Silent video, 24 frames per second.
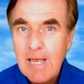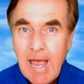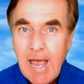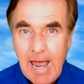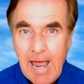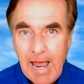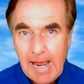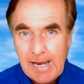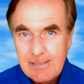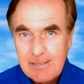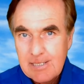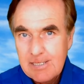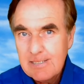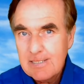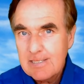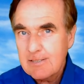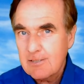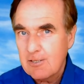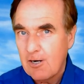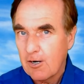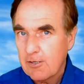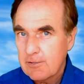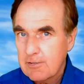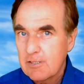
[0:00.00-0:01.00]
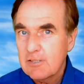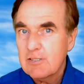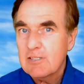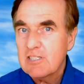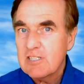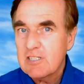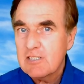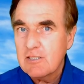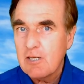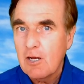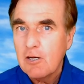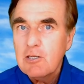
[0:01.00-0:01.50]
and he started
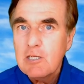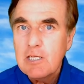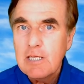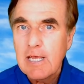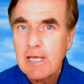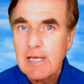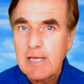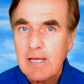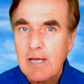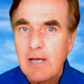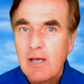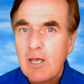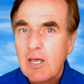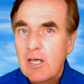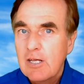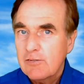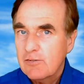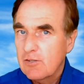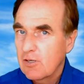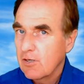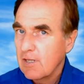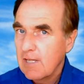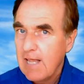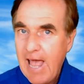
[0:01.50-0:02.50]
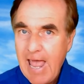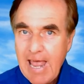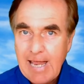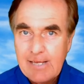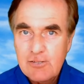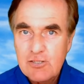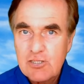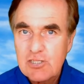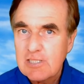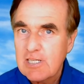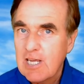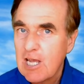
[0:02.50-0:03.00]
studying the
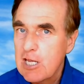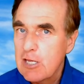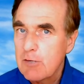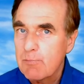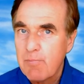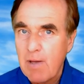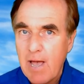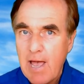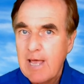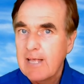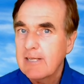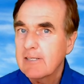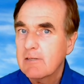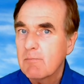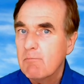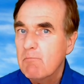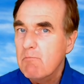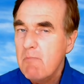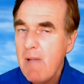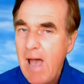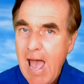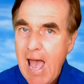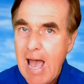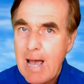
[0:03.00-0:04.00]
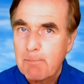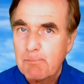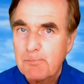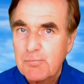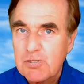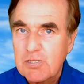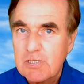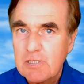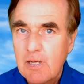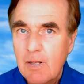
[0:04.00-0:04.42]
landscape and maps,